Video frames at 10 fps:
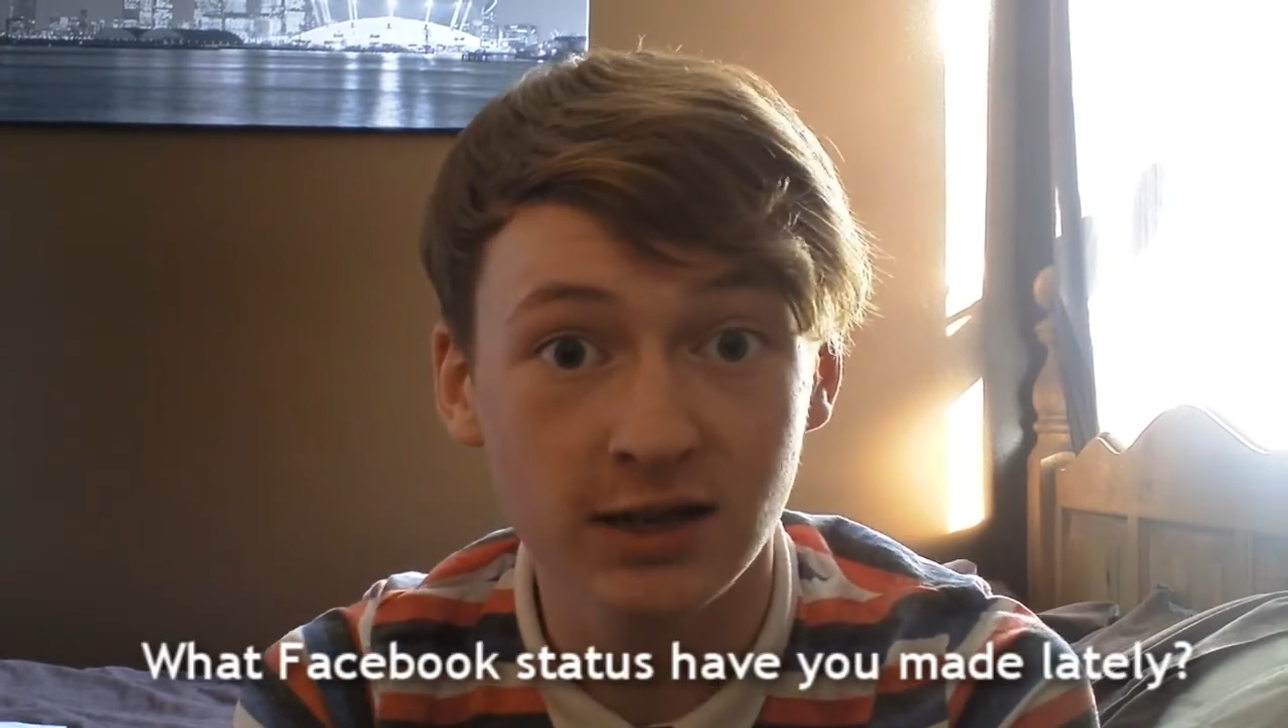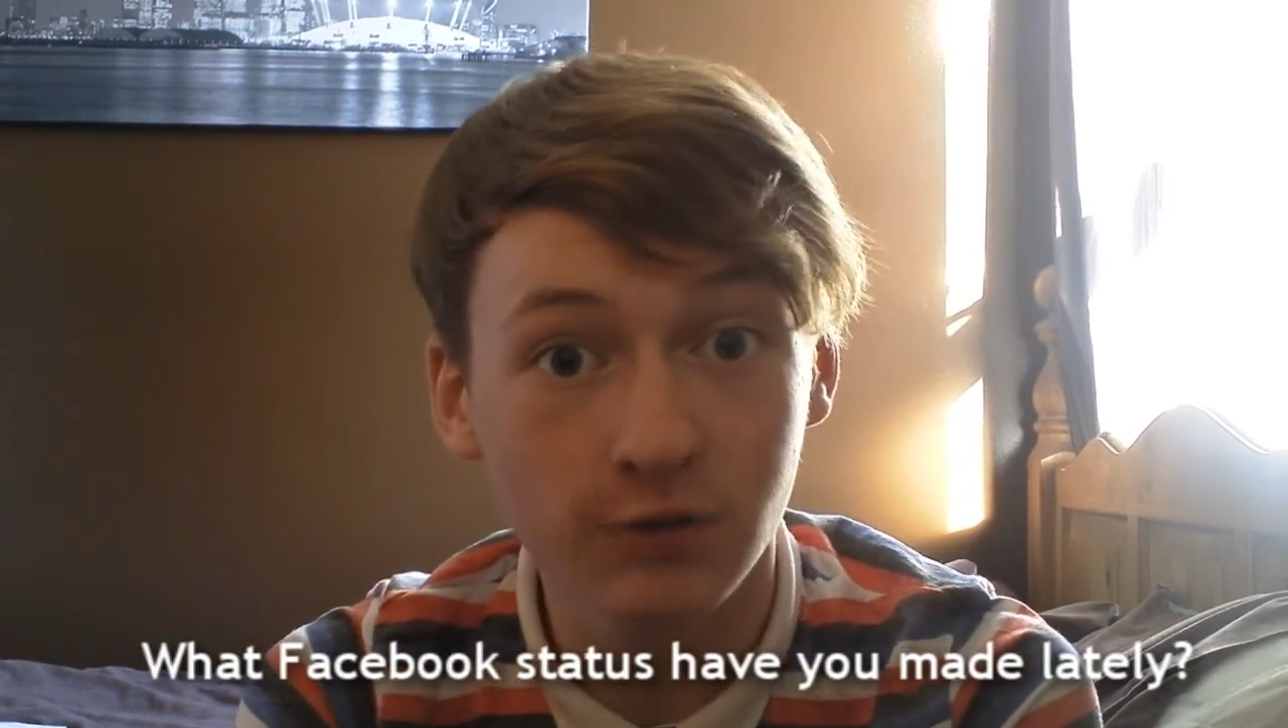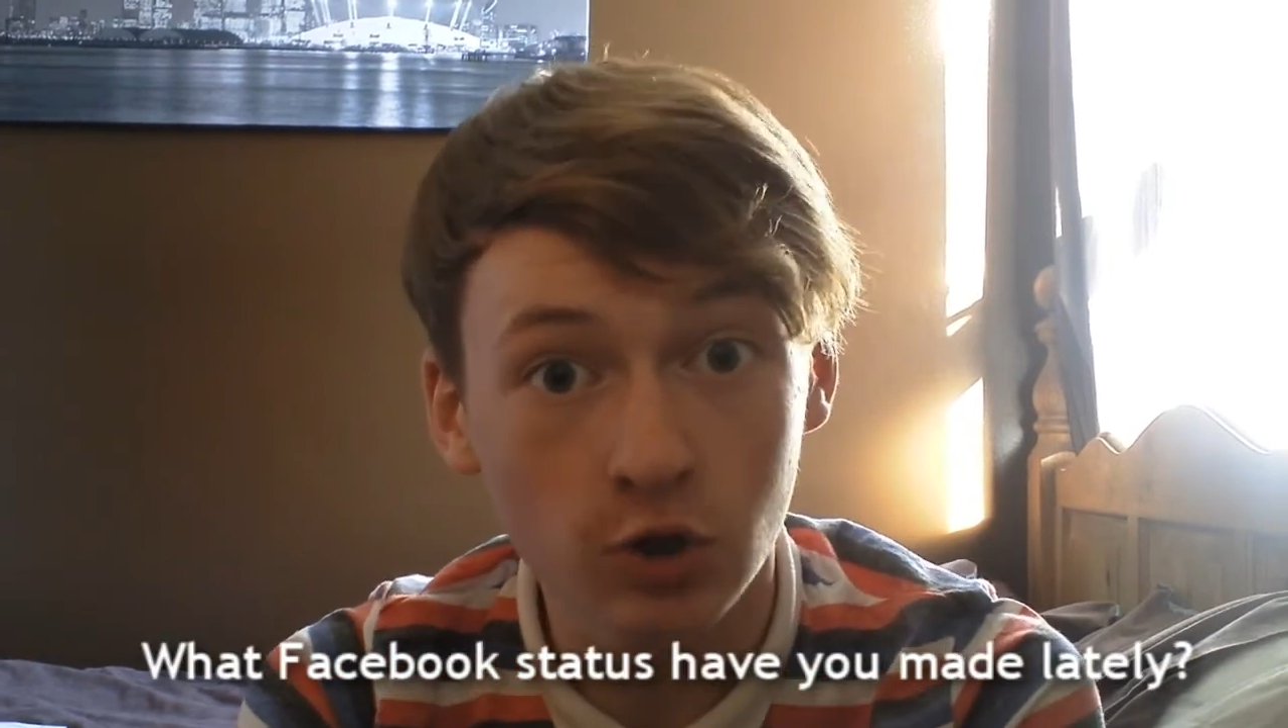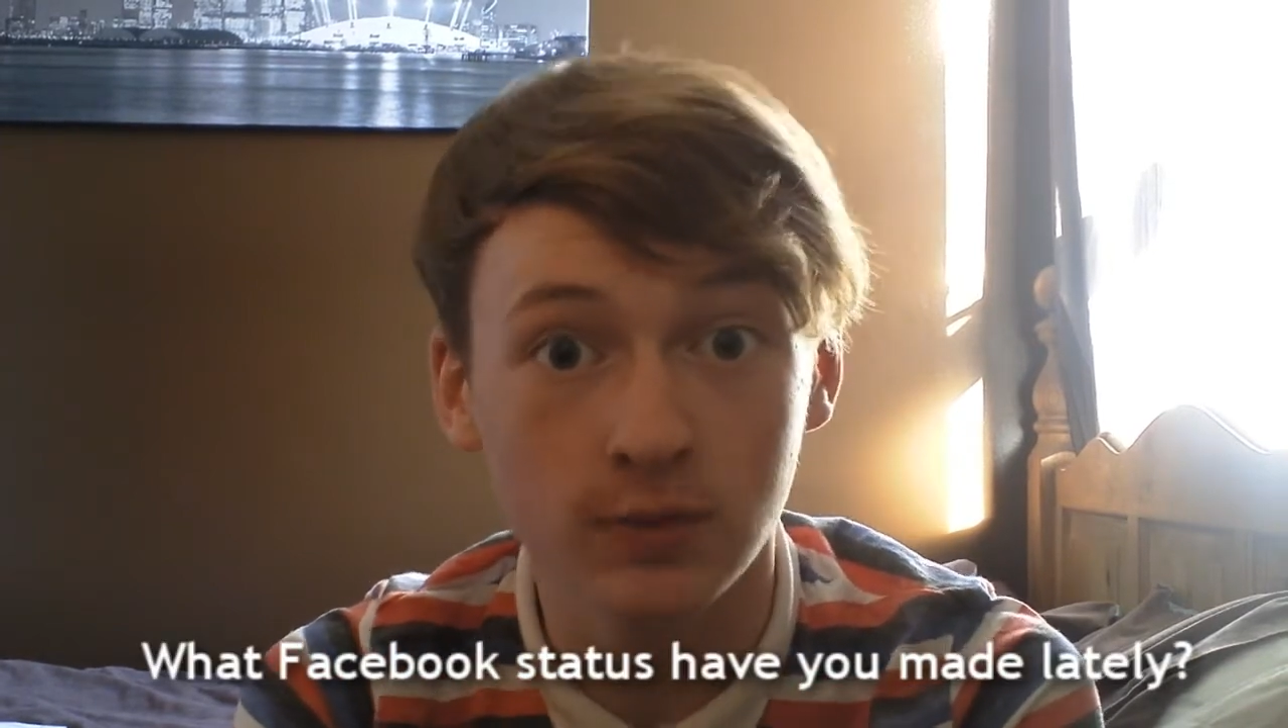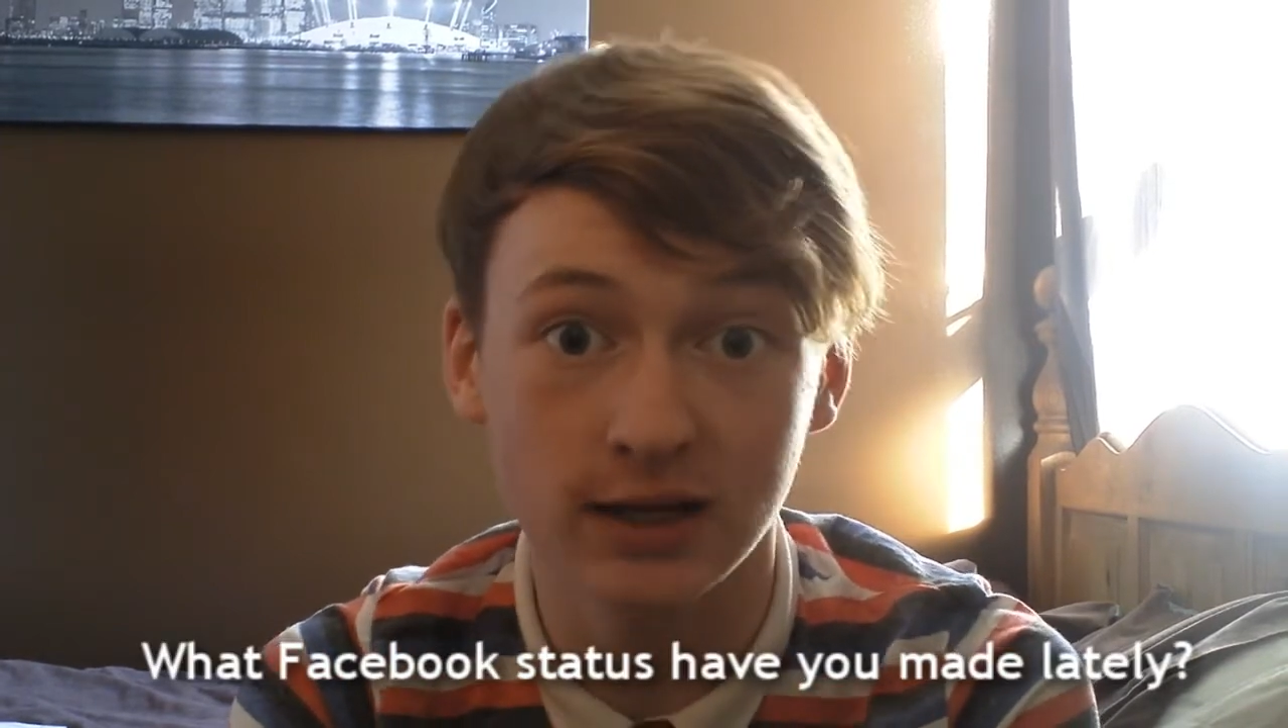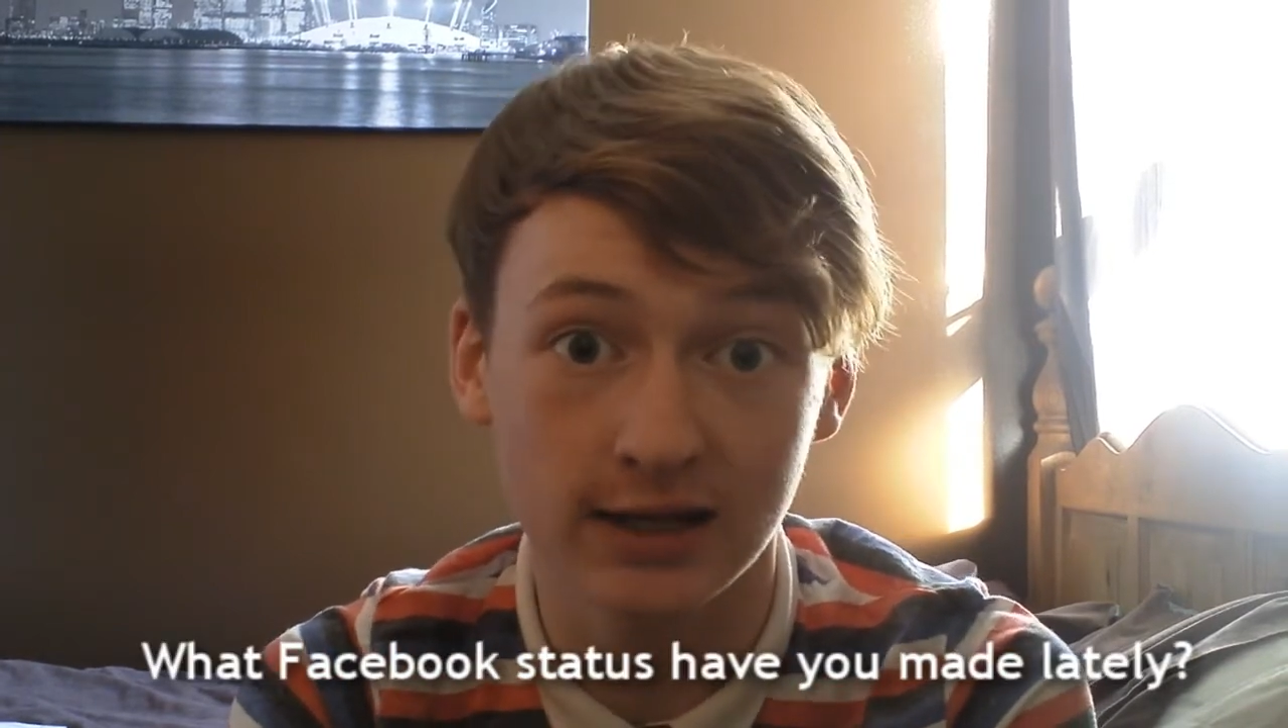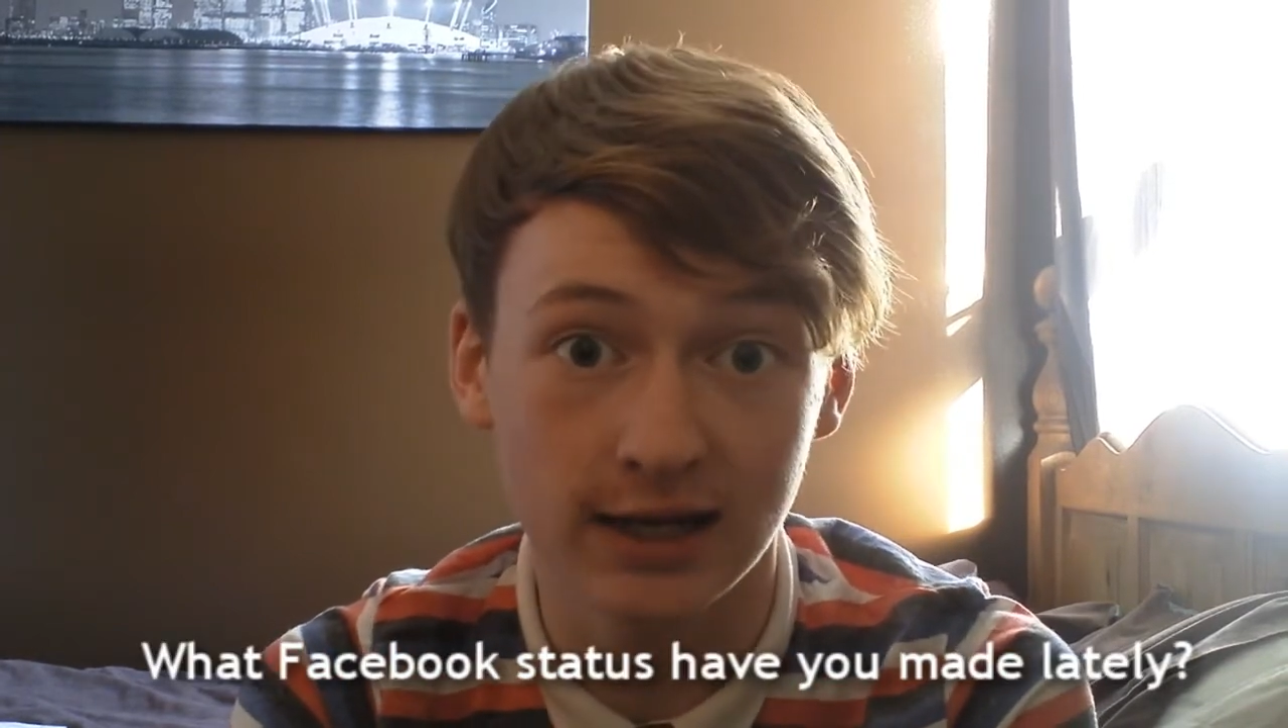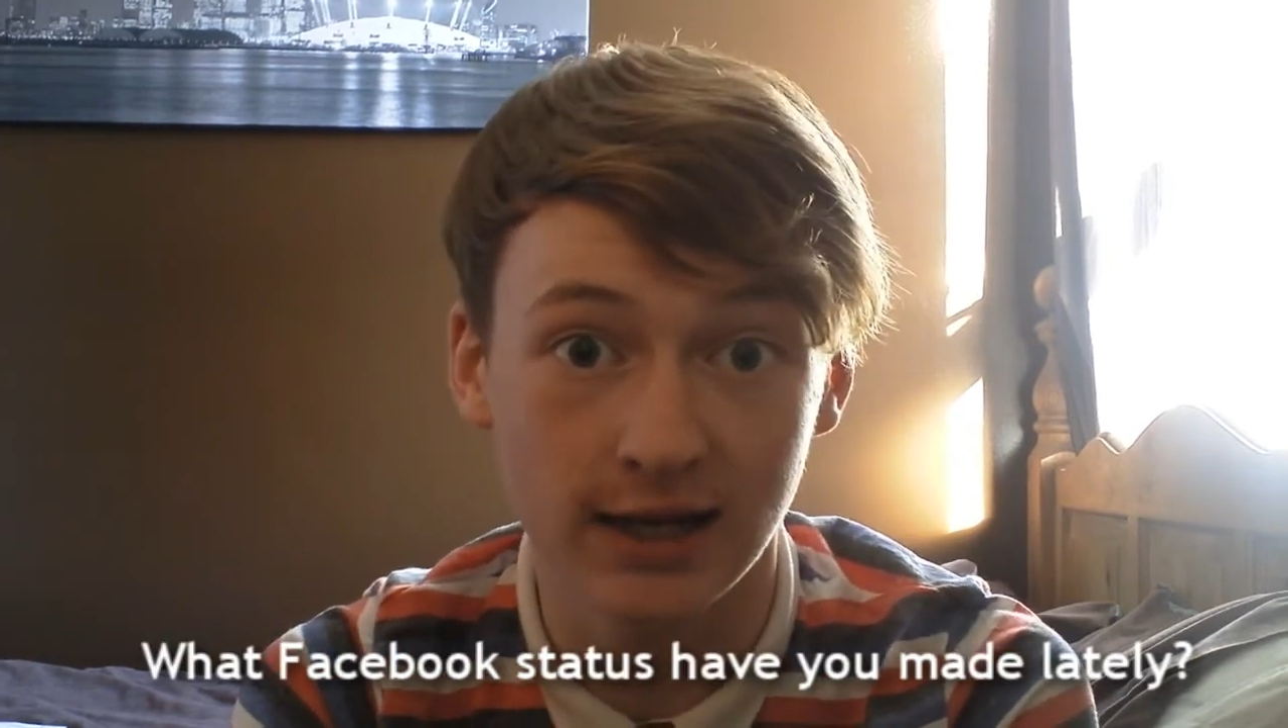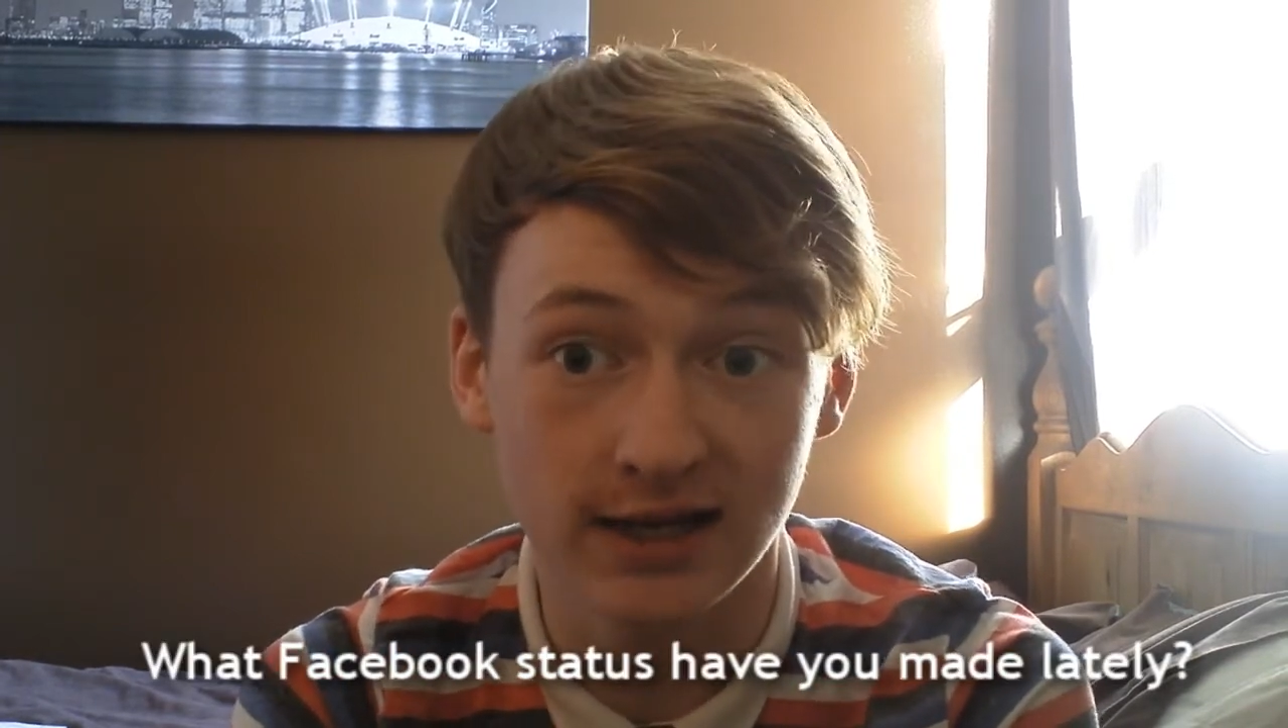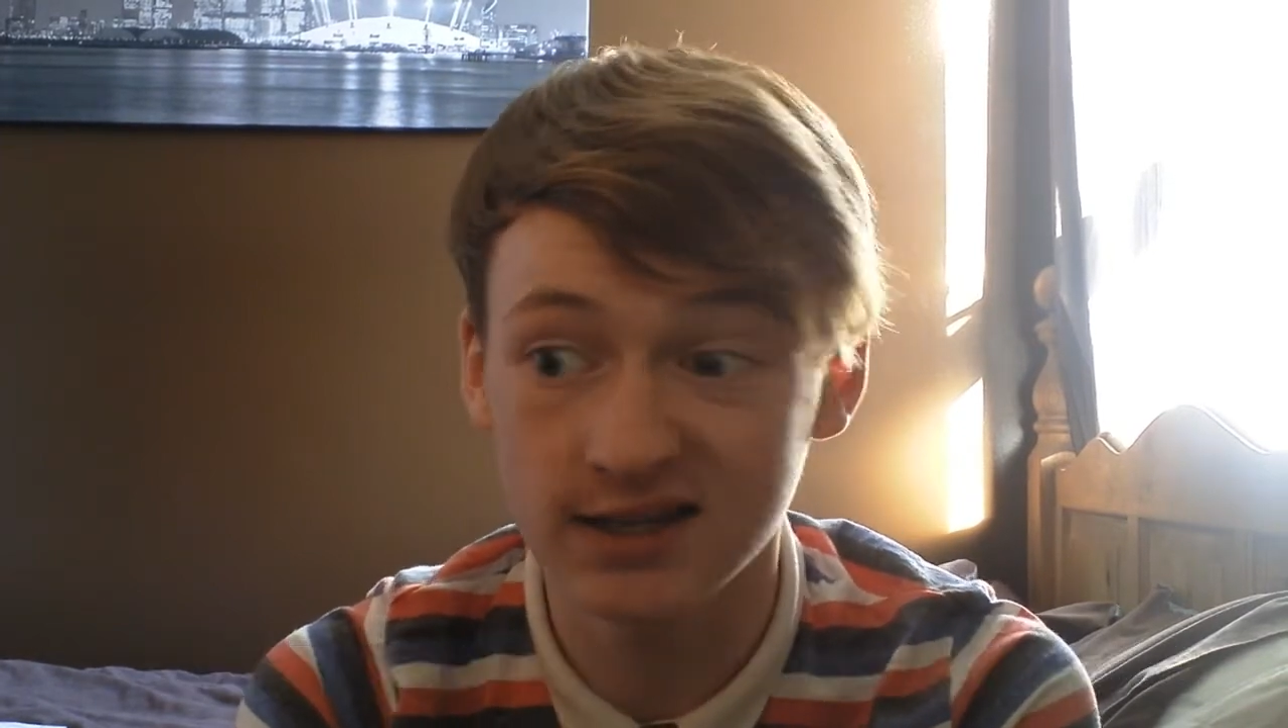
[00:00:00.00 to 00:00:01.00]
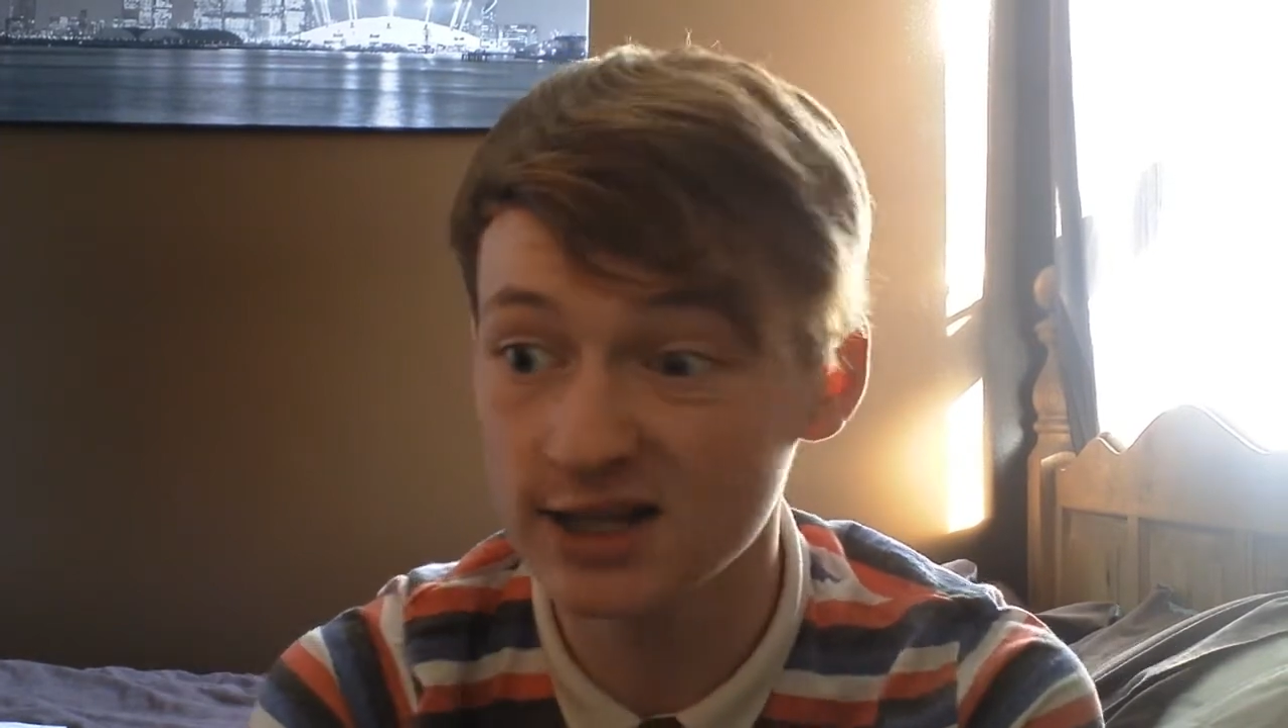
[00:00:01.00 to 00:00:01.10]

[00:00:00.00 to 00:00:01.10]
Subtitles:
have you made lately?